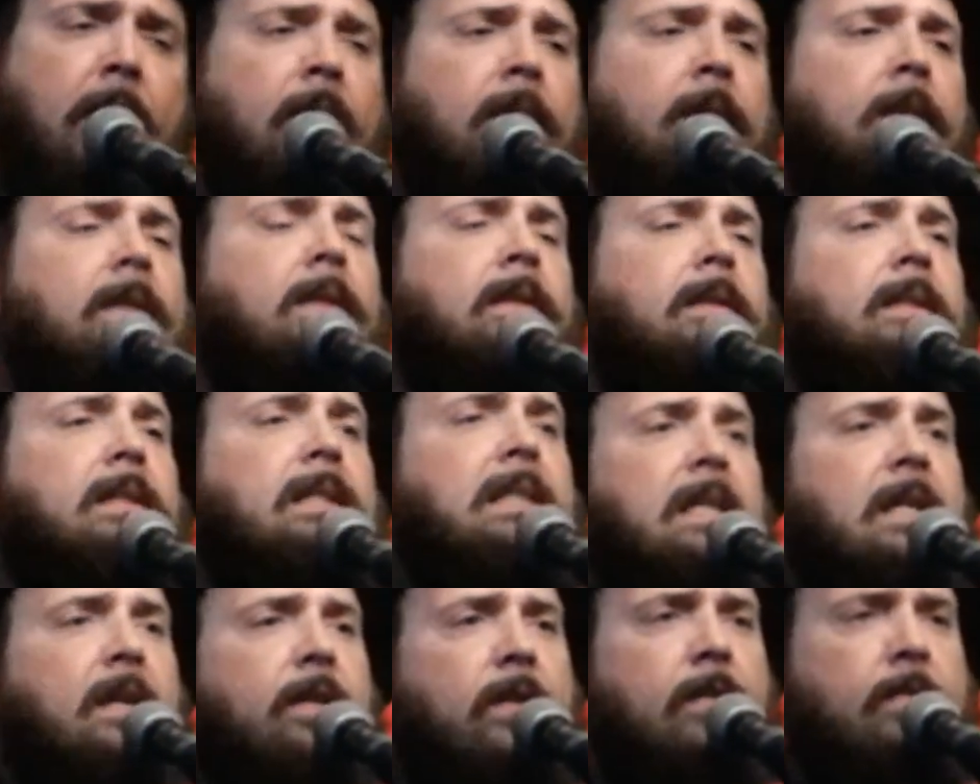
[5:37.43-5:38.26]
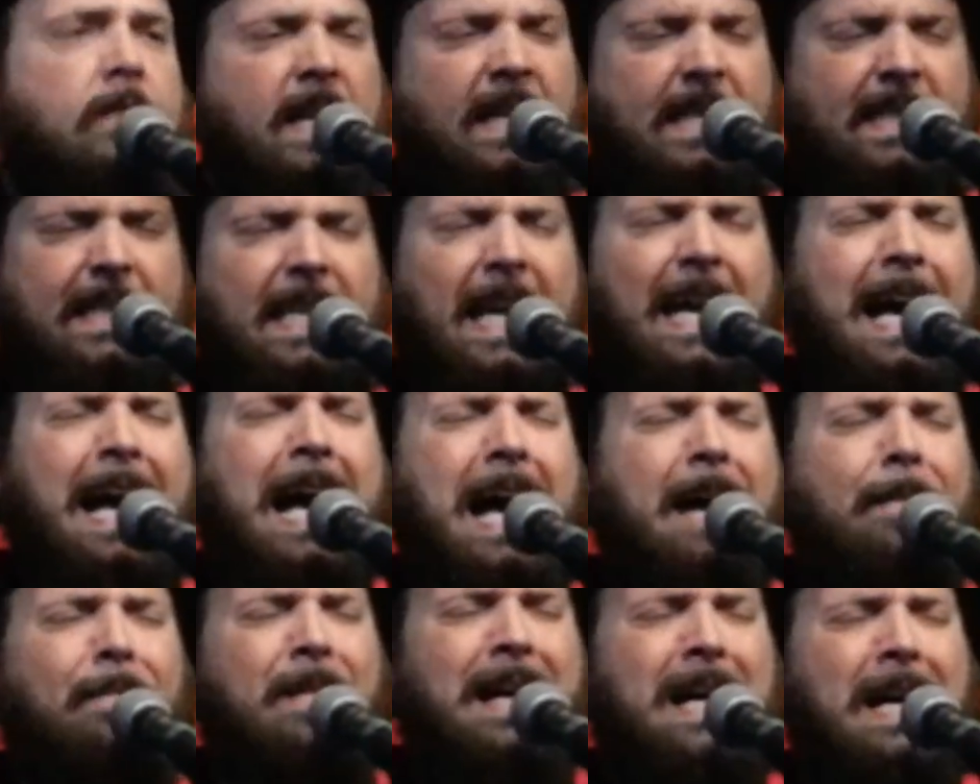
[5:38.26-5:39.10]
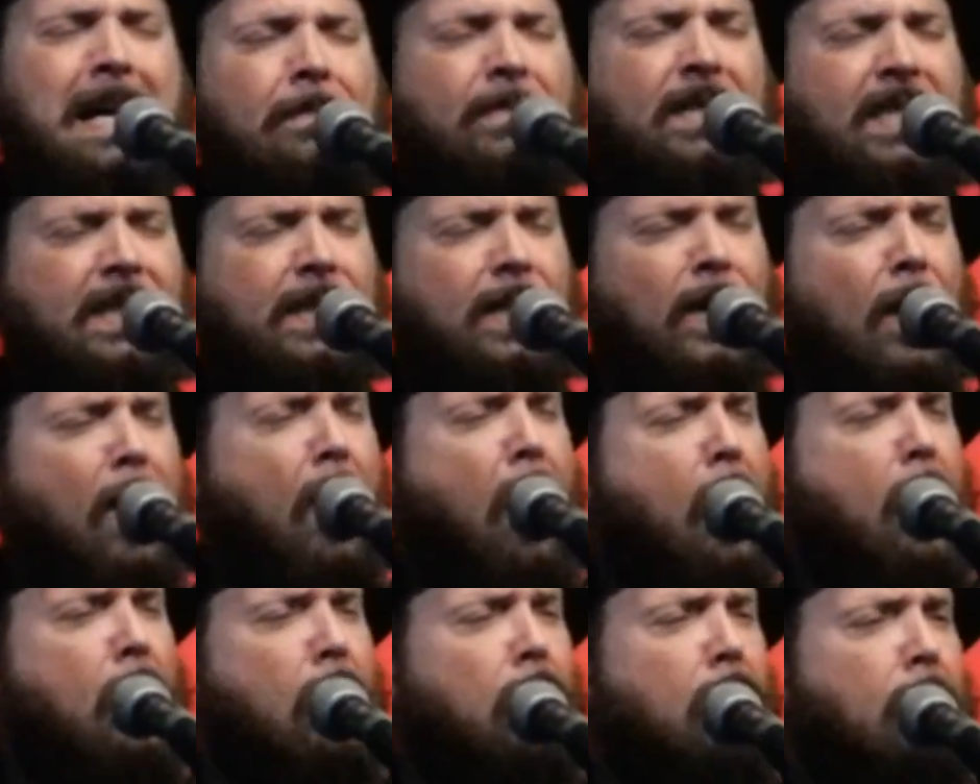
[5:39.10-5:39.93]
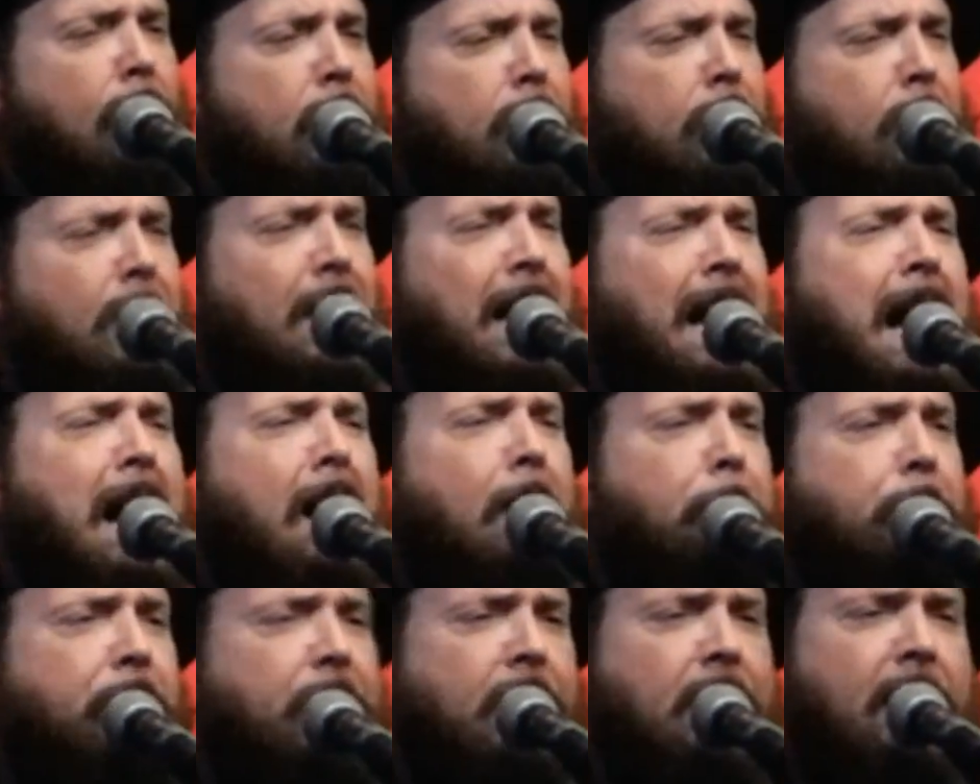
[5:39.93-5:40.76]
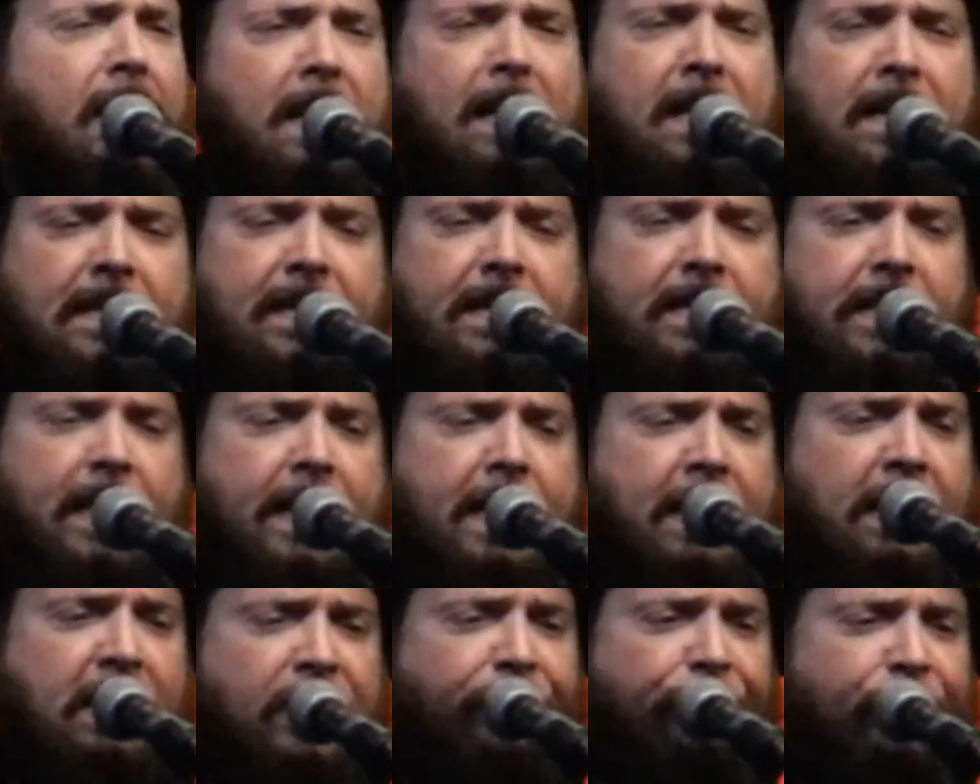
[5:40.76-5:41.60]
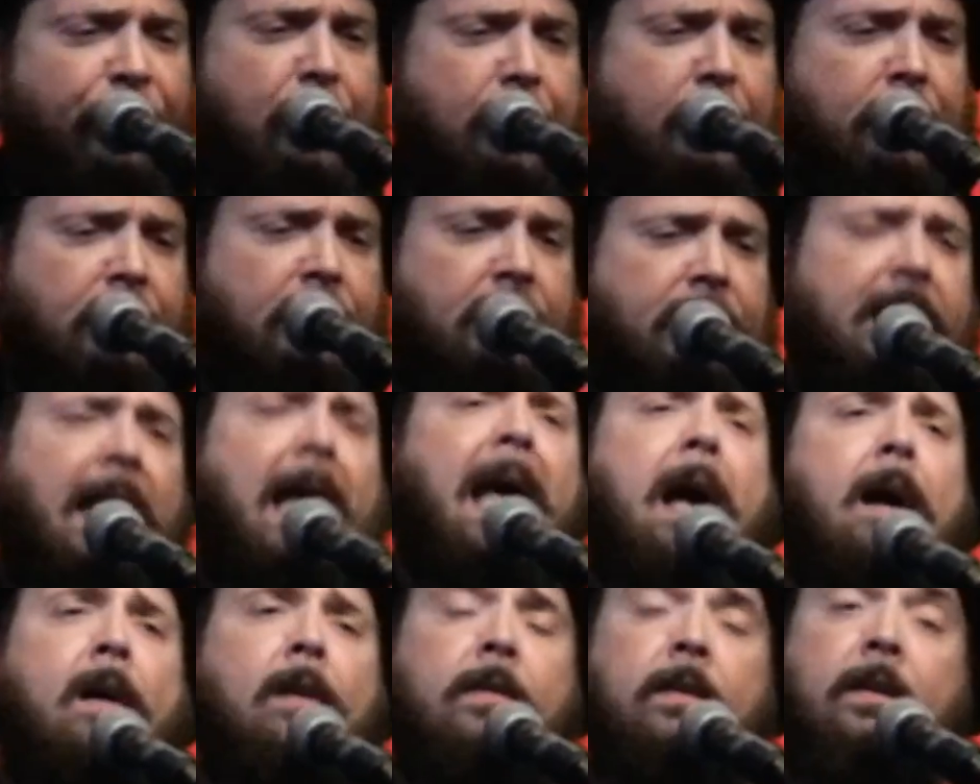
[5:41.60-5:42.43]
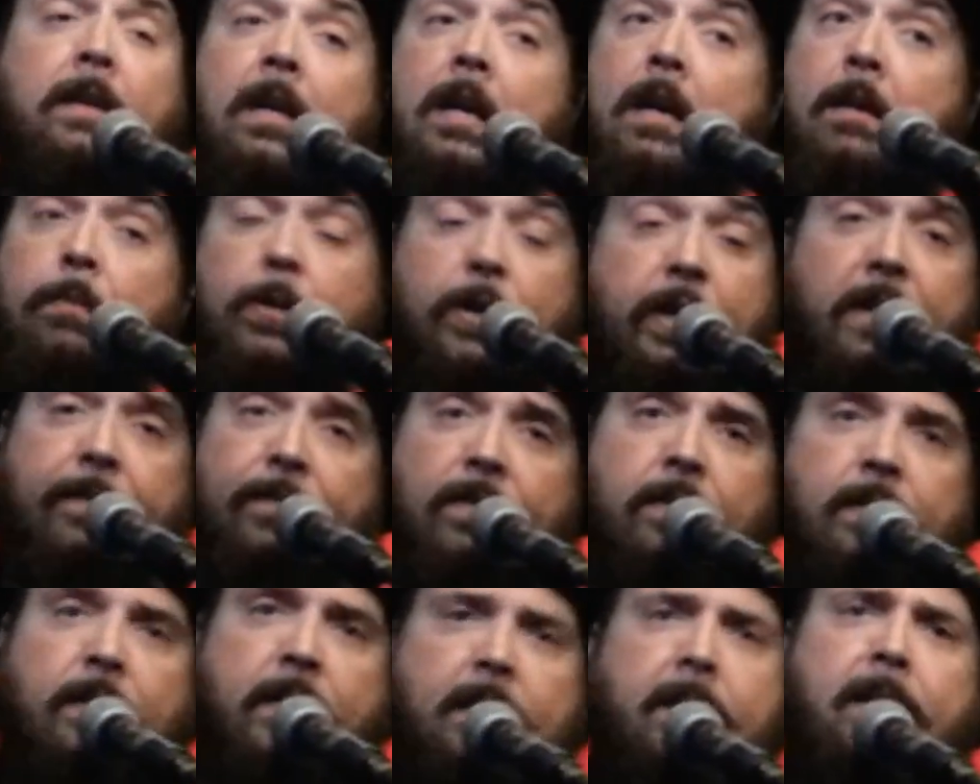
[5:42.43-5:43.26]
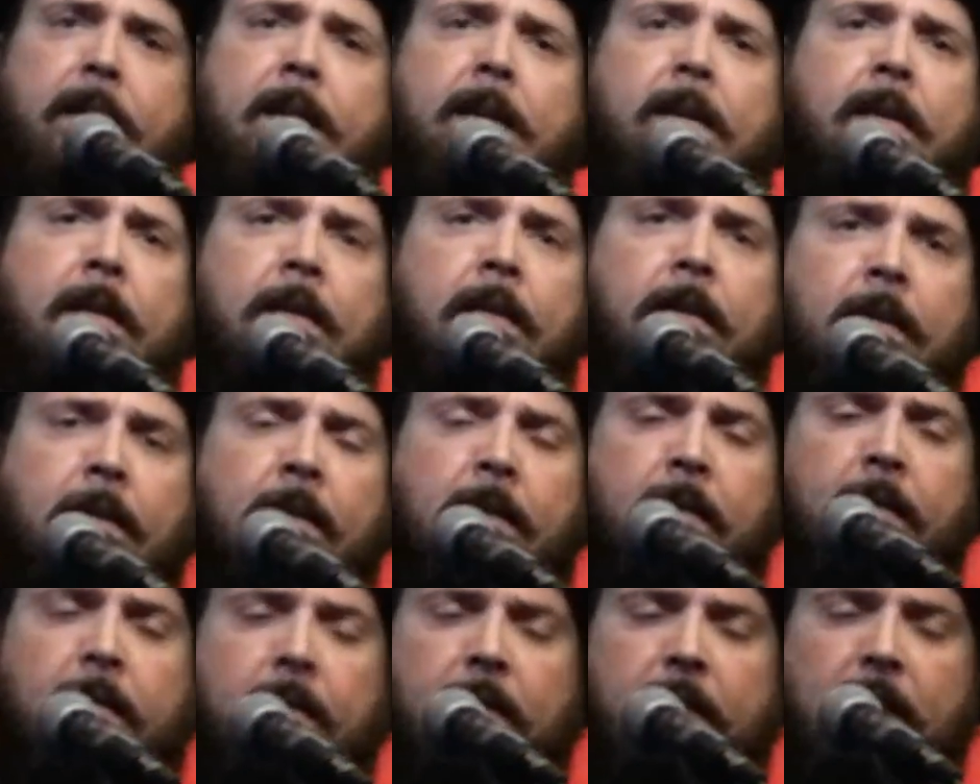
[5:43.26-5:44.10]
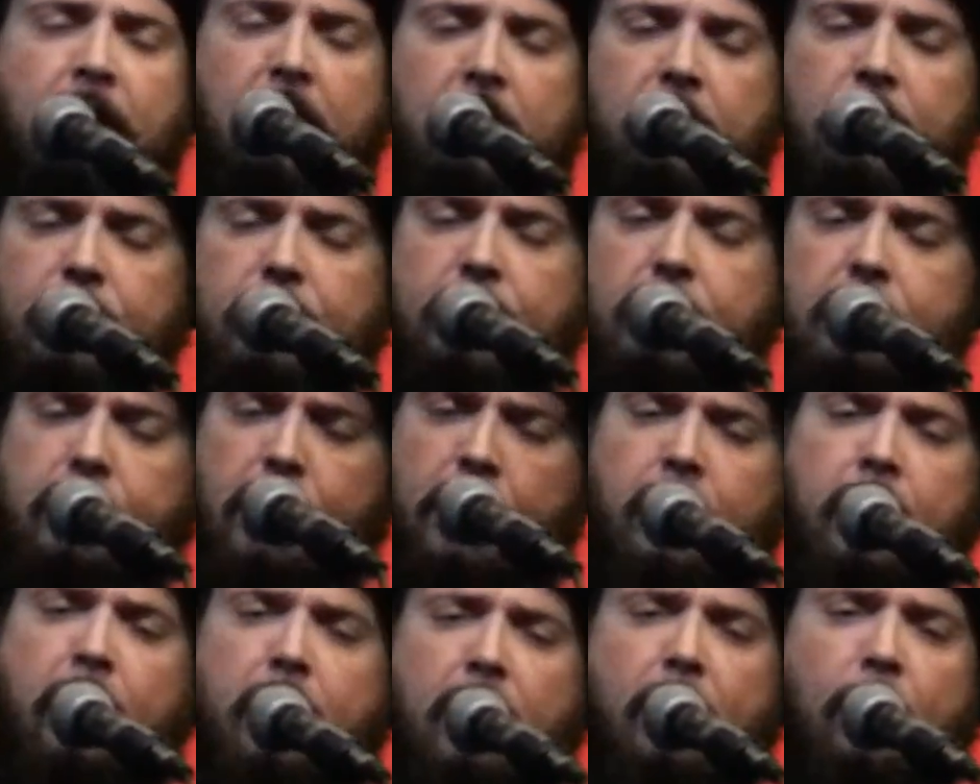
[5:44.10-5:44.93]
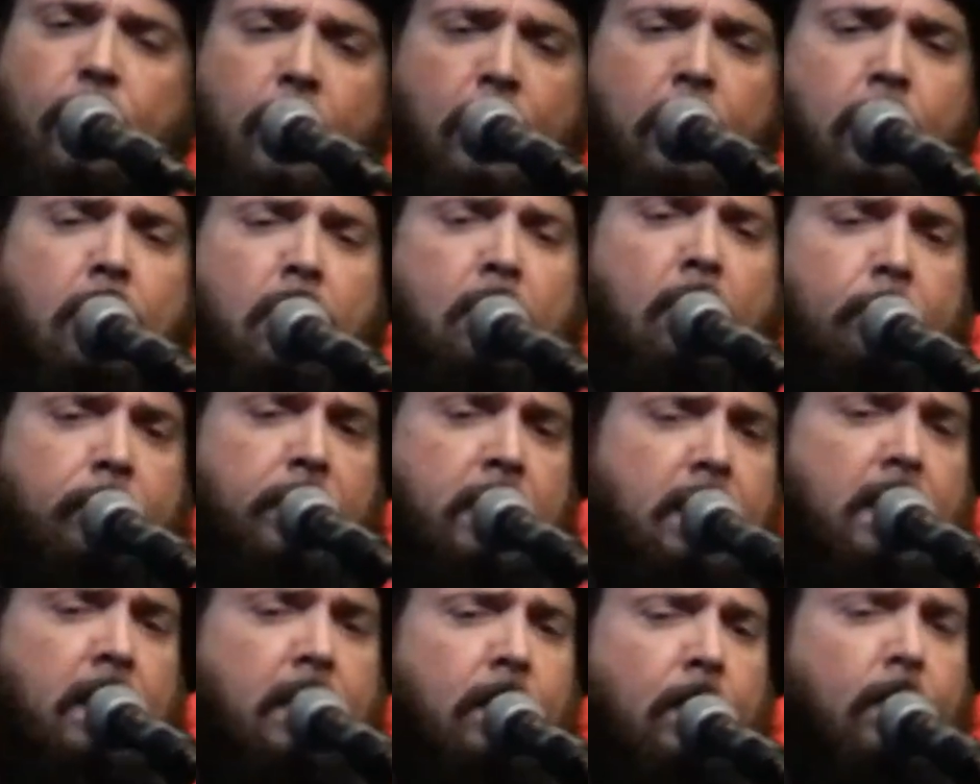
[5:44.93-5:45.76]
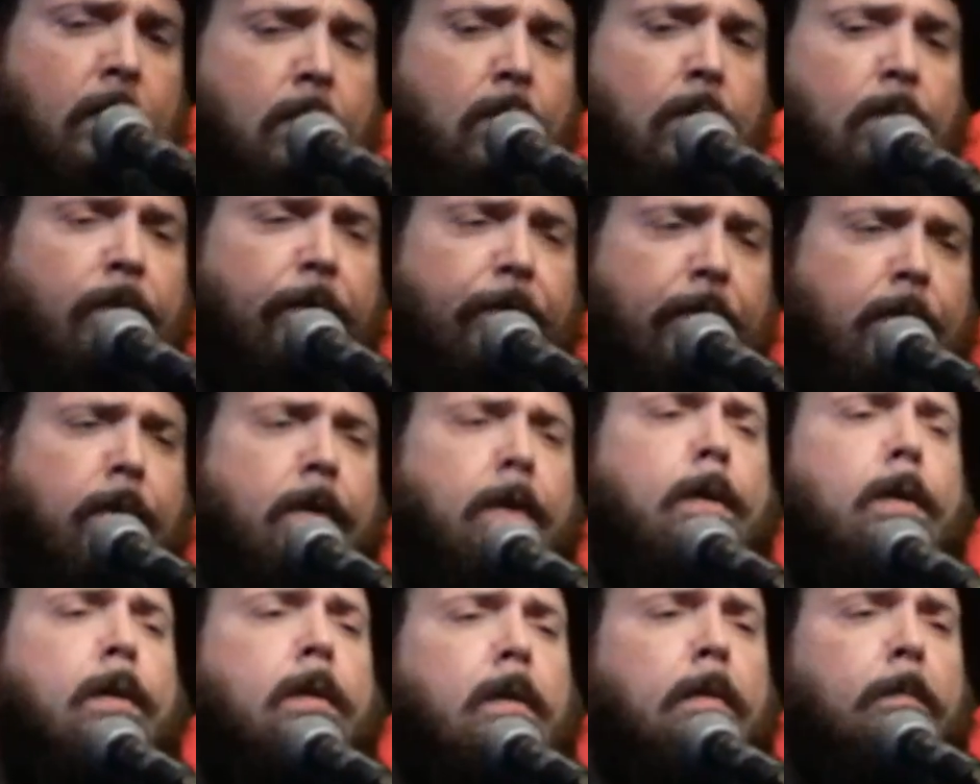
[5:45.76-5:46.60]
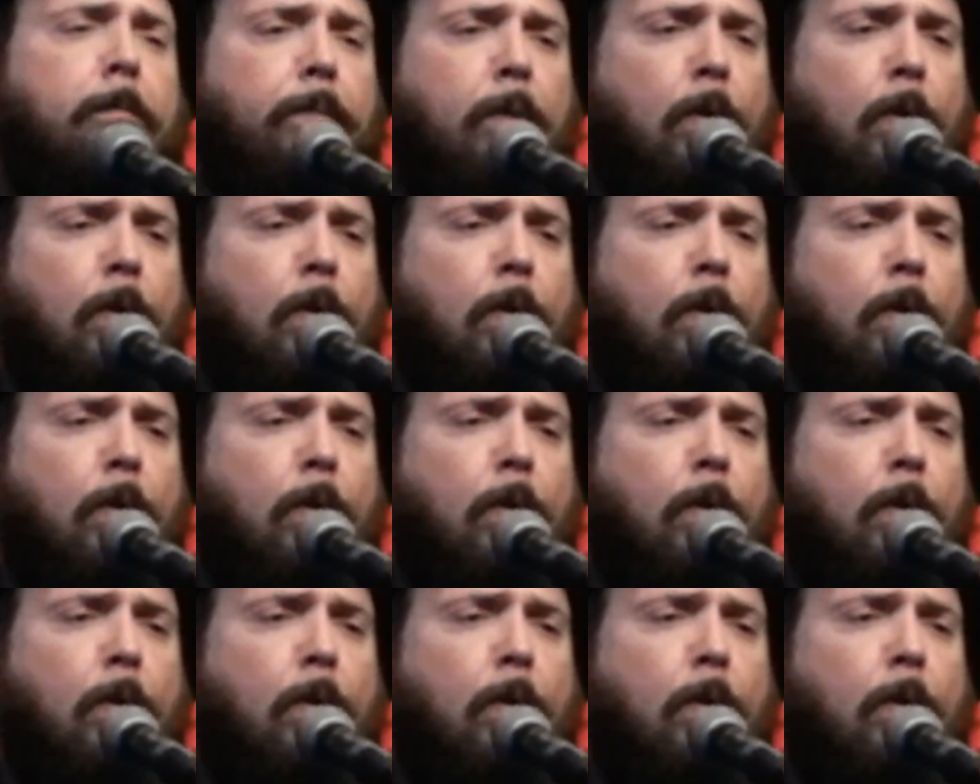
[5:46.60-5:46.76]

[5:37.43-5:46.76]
The next time I'm sober I'll be 6 foot down, but even then it still won't be over.